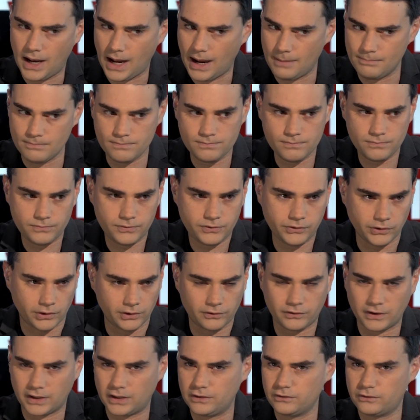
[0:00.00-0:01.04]
I'm
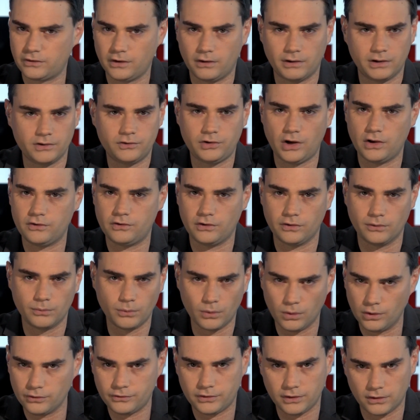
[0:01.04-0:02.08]
seriously considering changing the
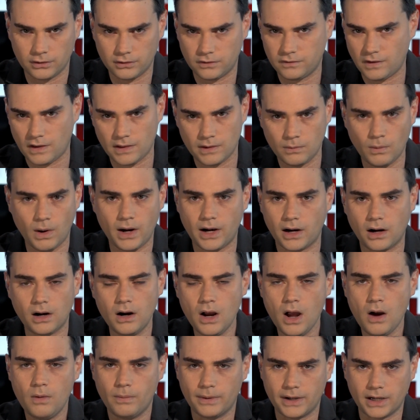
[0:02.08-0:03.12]
rules here at the Daily
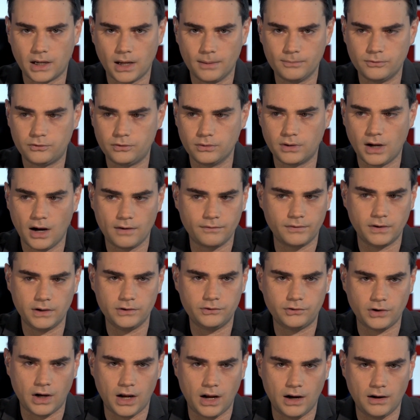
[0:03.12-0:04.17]
Wire when it comes to
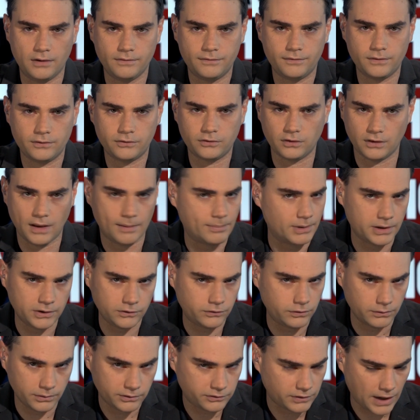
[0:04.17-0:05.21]
coverage of
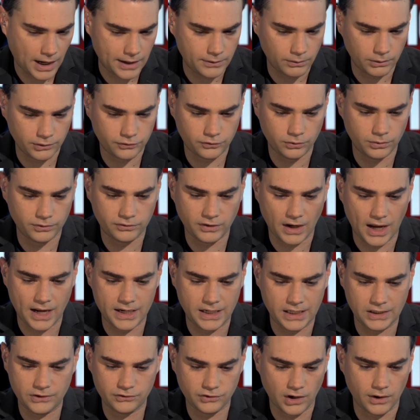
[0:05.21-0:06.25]
celebrity suicide or
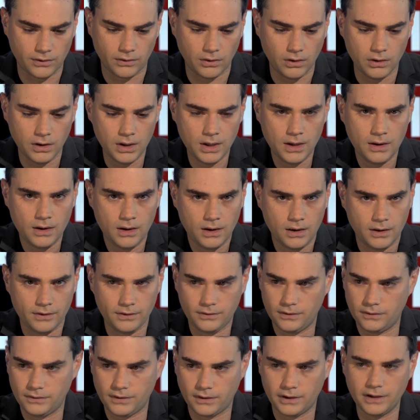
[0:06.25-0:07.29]
suicide in general.
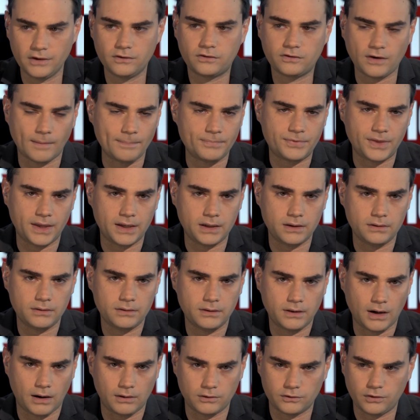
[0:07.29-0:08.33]
Uh, there is something
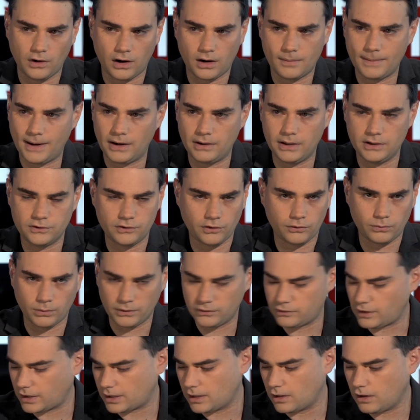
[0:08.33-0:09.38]
that I want to talk about in just
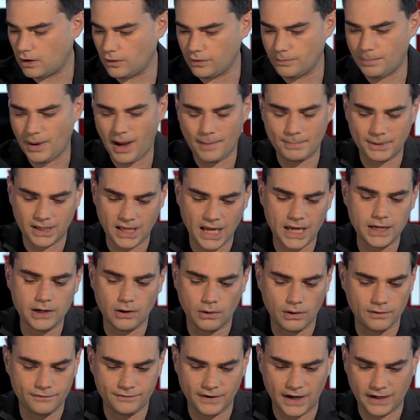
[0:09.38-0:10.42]
one second called the
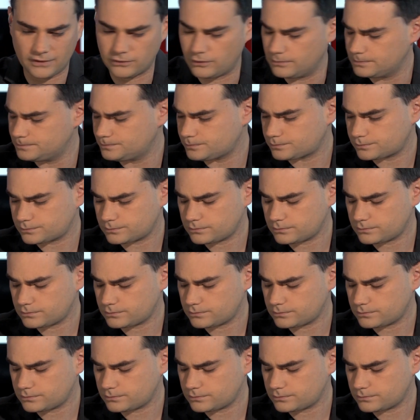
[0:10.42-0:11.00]
Papageno effect.